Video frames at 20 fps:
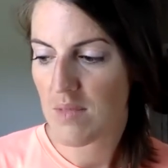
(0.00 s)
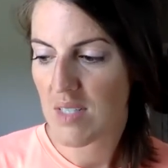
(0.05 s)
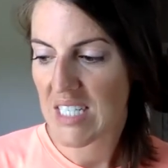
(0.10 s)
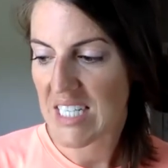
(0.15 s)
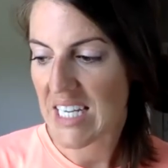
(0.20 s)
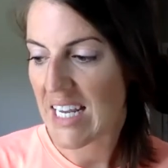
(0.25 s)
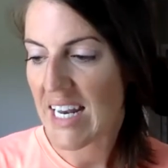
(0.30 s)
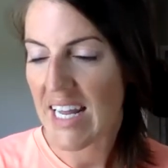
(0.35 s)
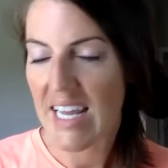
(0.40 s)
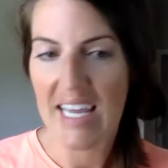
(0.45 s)

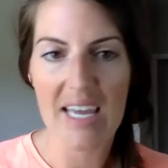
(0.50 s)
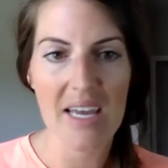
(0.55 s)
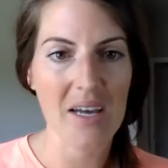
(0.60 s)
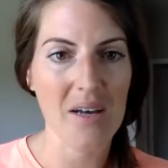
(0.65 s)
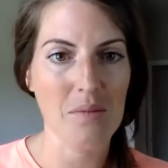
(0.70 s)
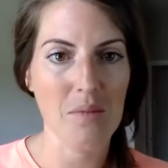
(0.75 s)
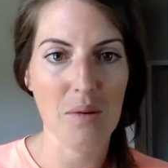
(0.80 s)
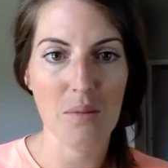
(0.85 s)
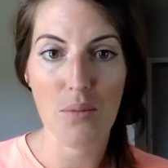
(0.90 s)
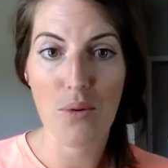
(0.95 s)
10
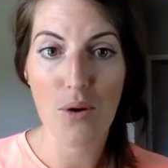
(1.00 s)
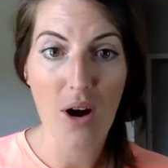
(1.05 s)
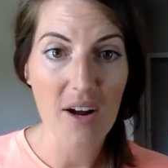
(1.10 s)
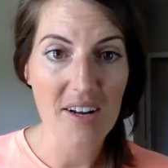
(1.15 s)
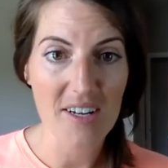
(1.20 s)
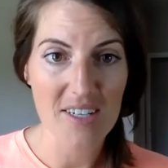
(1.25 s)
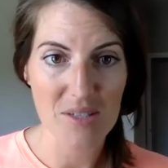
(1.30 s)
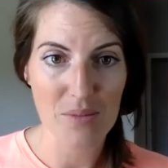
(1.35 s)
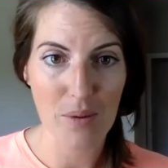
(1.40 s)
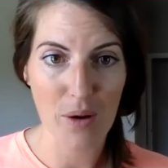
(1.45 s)
a.m.
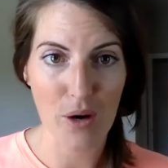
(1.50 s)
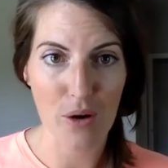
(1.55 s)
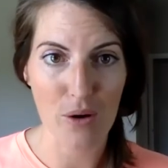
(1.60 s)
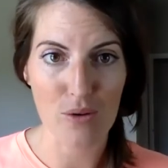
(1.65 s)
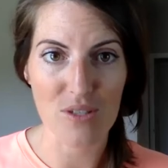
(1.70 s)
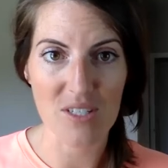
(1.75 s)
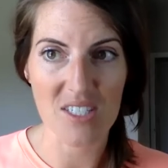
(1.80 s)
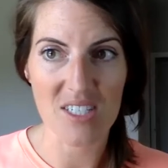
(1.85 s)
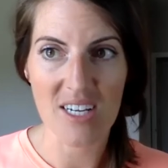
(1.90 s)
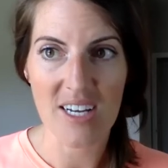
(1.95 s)
product
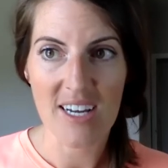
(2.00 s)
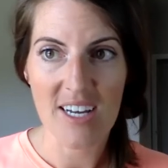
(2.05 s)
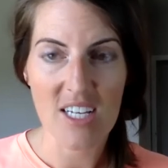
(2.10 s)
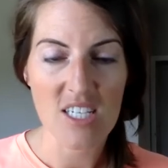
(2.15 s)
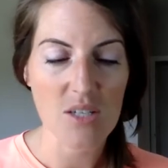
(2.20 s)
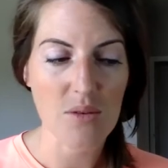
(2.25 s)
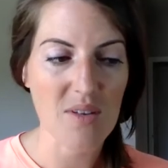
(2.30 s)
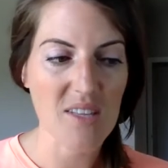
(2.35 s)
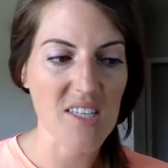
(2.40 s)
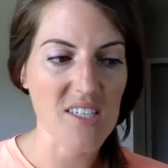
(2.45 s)
post
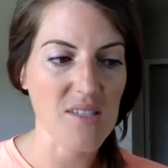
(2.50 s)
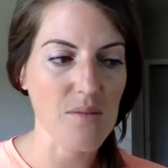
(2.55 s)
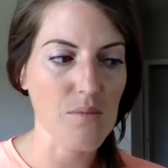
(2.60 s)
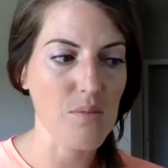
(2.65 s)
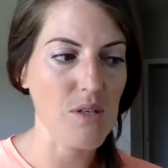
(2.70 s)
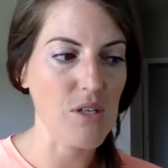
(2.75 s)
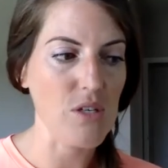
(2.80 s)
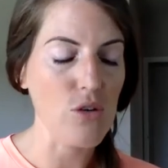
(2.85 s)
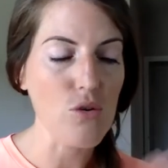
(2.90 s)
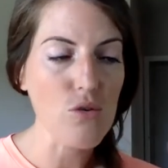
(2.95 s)
to be this
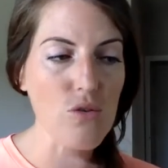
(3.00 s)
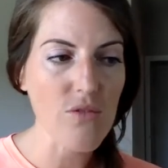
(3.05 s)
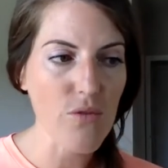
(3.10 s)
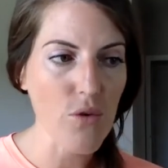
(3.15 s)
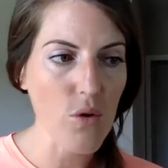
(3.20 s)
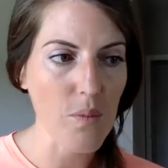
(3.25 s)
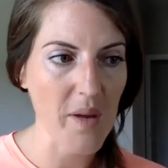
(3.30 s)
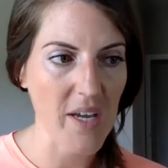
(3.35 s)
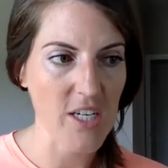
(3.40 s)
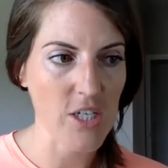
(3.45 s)

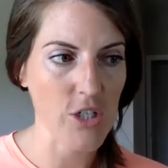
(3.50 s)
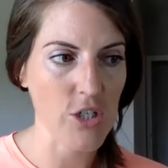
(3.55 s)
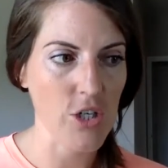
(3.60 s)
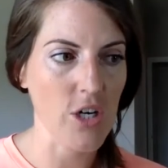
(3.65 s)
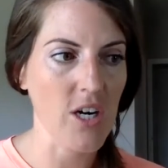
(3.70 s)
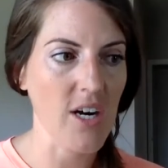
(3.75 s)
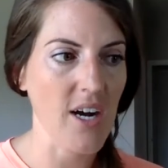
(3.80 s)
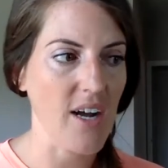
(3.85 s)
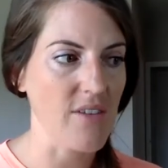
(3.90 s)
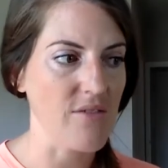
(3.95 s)
beautiful
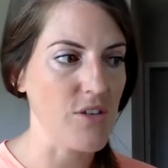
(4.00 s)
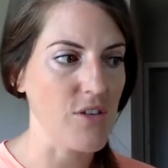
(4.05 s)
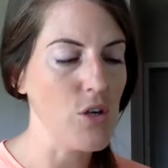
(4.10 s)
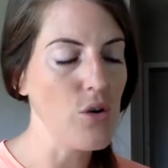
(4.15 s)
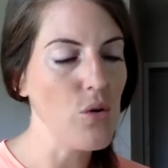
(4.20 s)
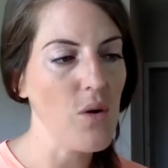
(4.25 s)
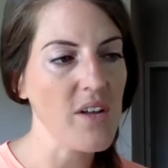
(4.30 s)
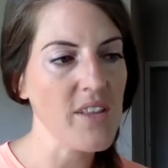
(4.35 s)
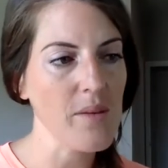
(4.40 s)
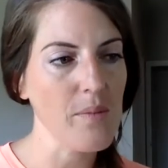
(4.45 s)
picture of
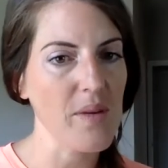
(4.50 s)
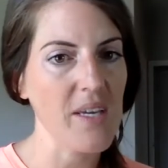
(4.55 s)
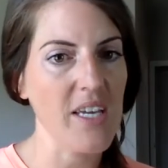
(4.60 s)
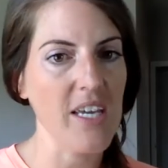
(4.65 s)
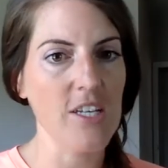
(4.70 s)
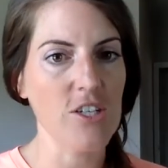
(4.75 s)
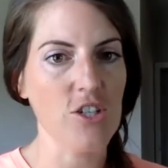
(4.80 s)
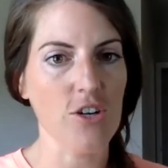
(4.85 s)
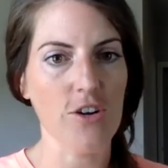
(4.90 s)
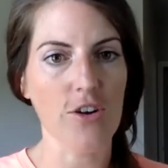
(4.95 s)
you on the
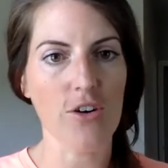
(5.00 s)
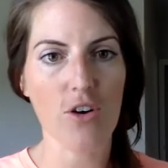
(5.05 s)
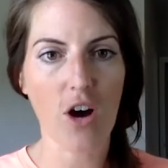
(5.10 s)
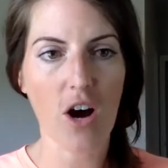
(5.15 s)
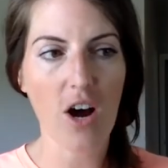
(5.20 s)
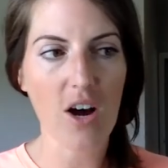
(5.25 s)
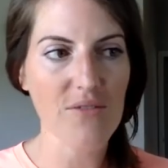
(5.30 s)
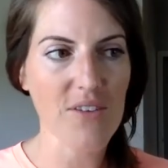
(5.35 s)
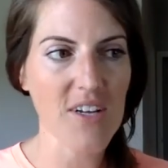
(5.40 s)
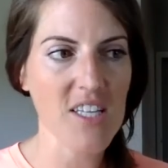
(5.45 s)
beach and your
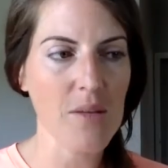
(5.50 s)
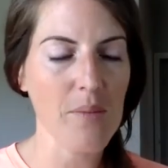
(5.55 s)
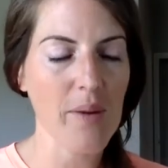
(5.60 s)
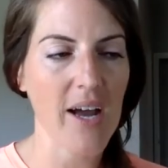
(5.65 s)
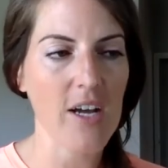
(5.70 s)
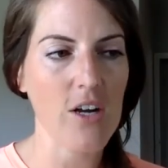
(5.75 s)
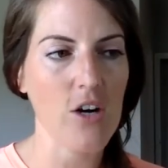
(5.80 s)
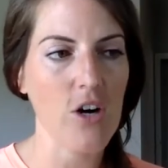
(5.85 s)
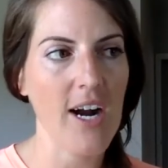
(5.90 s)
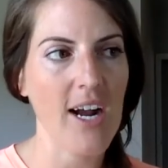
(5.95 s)
coffee in the
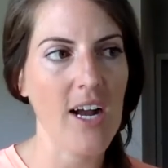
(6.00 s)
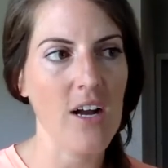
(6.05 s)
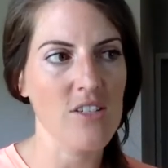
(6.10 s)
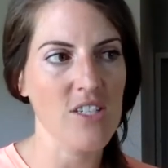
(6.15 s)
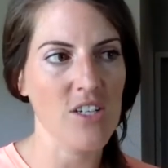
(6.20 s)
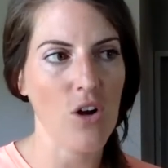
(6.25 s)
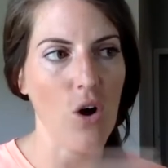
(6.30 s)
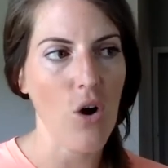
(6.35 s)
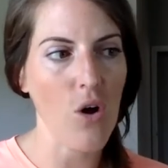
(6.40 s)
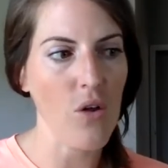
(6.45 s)
background
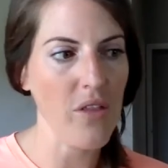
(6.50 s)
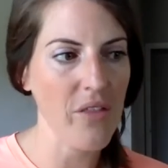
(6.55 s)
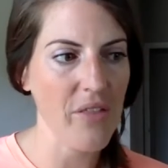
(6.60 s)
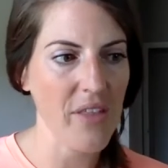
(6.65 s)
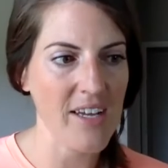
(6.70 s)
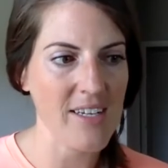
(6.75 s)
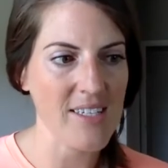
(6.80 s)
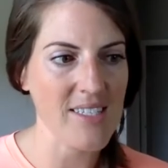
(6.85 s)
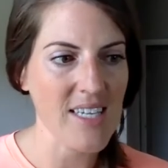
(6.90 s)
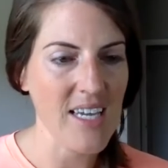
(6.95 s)
and all the
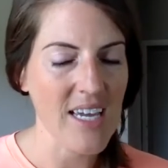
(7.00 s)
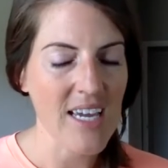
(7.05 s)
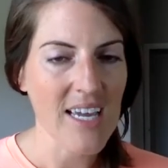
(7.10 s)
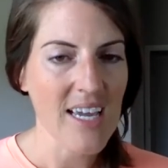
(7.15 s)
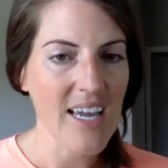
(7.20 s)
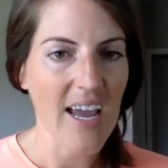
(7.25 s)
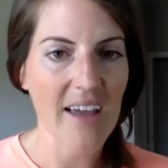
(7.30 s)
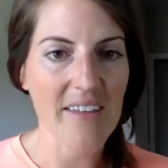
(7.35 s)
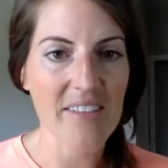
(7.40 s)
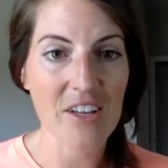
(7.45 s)
things.
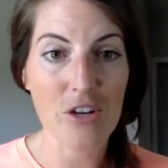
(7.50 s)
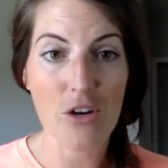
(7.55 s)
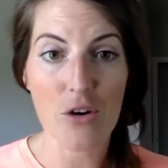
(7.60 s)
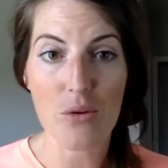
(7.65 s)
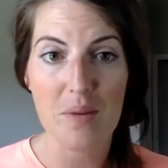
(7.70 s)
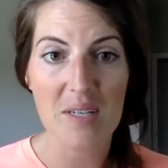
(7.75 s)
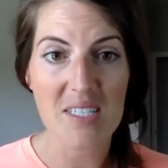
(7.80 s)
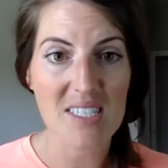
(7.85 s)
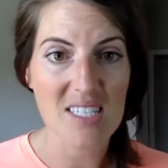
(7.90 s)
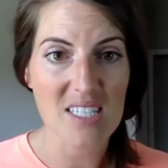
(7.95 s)
And then your
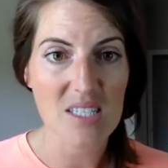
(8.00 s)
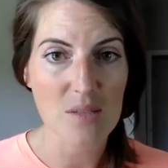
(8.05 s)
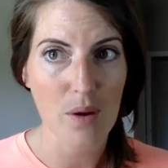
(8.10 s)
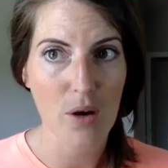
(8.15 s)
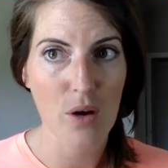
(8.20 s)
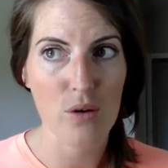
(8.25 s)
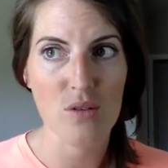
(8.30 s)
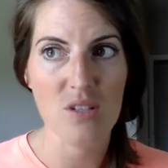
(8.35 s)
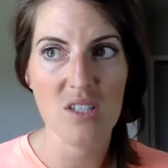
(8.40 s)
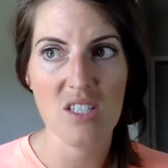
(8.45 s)
business
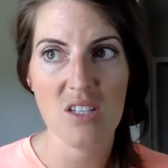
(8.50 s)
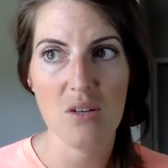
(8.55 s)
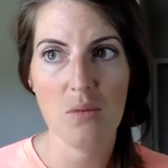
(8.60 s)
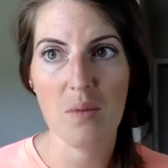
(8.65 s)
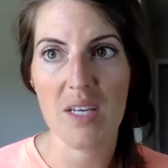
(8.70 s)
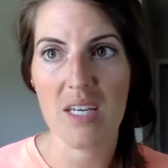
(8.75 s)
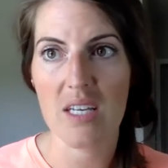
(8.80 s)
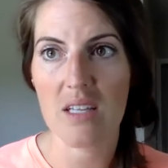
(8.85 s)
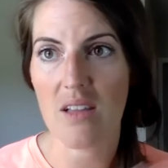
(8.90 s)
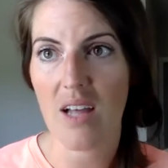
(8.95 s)
post to
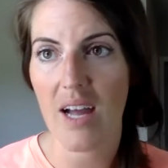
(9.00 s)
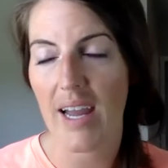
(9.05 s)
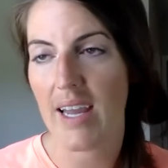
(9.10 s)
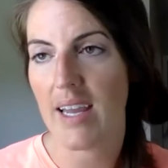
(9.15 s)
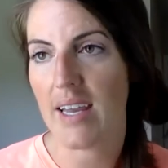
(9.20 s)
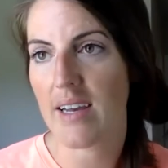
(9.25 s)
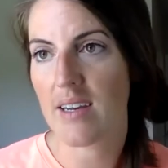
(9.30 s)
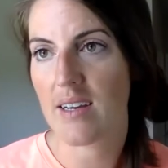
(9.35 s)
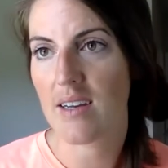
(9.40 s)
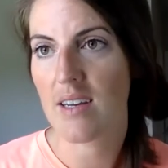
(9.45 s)
be like,
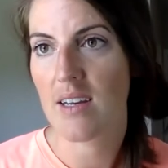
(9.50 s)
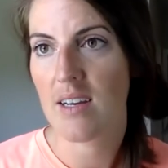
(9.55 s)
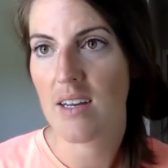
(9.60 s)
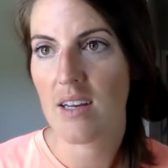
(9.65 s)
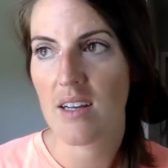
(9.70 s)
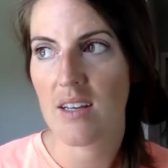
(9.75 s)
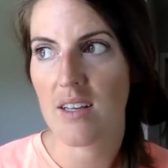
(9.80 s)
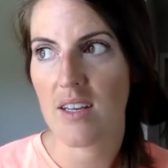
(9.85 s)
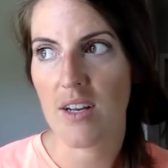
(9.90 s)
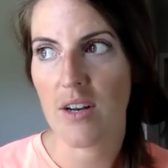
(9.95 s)

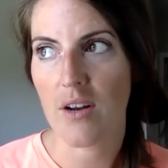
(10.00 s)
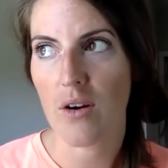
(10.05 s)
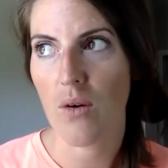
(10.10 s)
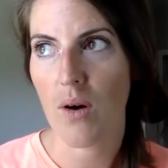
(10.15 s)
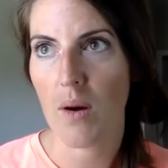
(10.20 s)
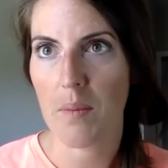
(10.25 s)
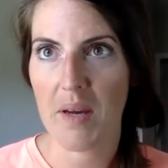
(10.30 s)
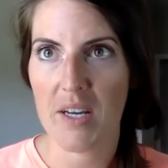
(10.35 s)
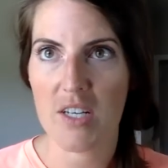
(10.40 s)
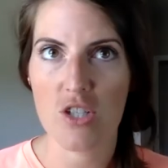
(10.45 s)

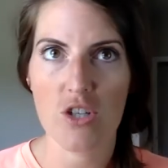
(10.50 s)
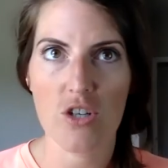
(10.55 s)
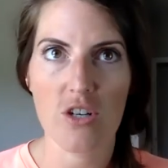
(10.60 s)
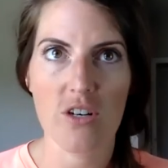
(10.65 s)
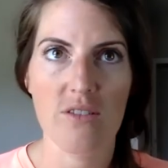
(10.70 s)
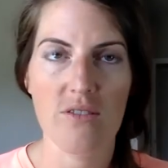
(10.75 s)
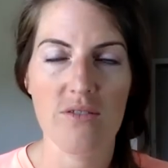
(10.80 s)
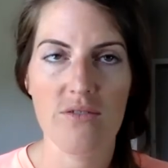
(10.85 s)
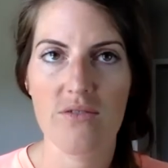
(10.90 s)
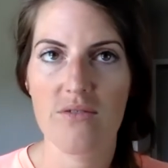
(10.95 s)
a picture
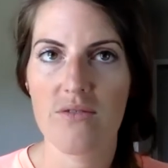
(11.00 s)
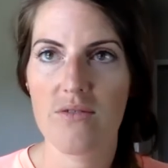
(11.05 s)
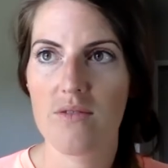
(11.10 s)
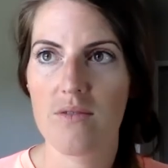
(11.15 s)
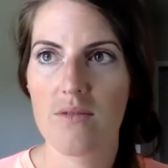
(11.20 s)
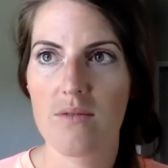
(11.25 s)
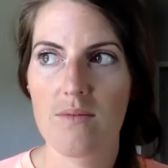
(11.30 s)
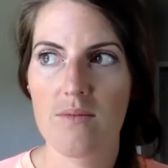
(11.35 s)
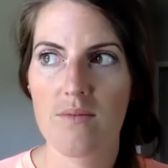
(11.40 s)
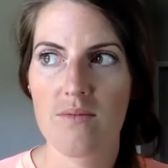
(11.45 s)
of,
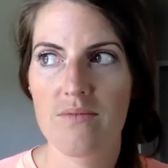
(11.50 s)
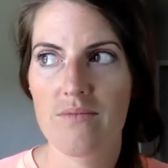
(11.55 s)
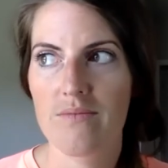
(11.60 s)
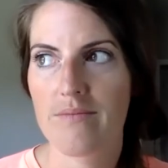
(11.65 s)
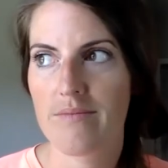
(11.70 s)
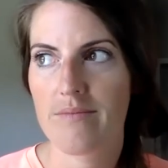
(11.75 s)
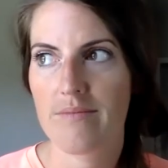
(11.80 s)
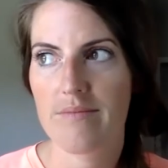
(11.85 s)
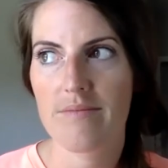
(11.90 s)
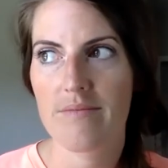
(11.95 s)

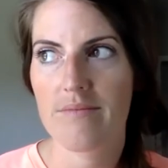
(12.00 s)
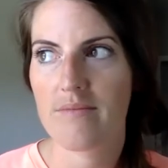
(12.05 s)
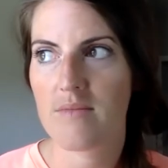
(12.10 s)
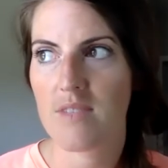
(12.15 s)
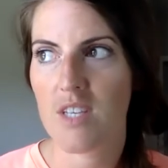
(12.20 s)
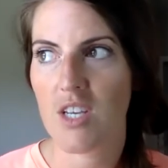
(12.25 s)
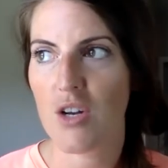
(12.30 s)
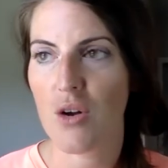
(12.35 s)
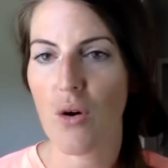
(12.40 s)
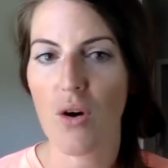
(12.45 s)

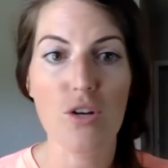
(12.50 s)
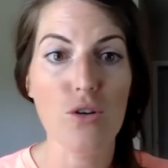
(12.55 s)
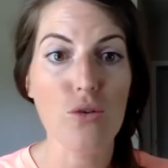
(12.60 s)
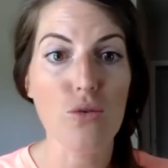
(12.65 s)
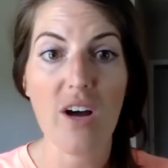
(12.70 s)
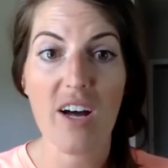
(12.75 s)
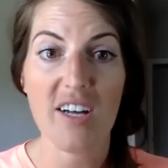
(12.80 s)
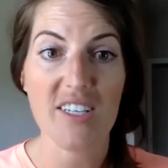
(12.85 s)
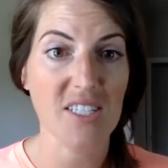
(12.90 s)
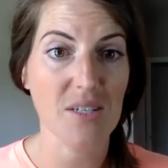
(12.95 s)
a new
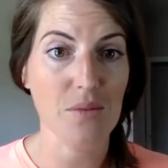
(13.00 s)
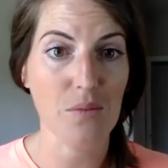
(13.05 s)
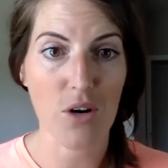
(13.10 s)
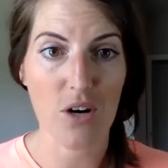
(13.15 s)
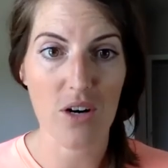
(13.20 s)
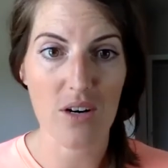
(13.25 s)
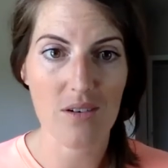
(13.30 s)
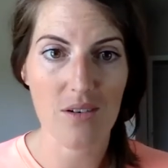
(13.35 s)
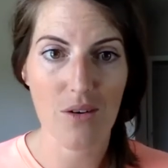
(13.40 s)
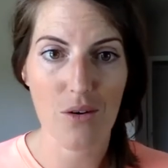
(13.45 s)

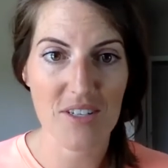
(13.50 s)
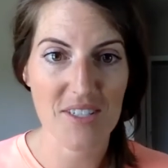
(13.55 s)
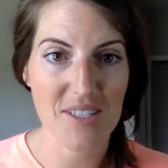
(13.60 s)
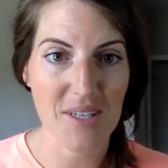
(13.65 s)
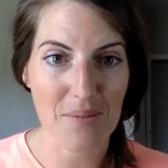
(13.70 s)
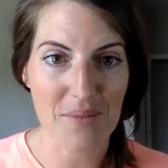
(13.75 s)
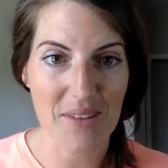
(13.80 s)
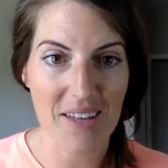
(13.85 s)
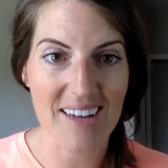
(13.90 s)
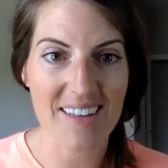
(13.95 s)
customer or
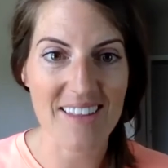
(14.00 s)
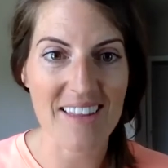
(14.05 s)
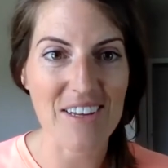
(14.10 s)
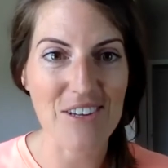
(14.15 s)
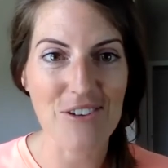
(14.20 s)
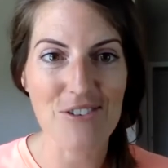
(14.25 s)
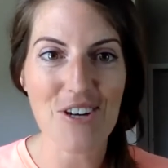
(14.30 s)
something, that you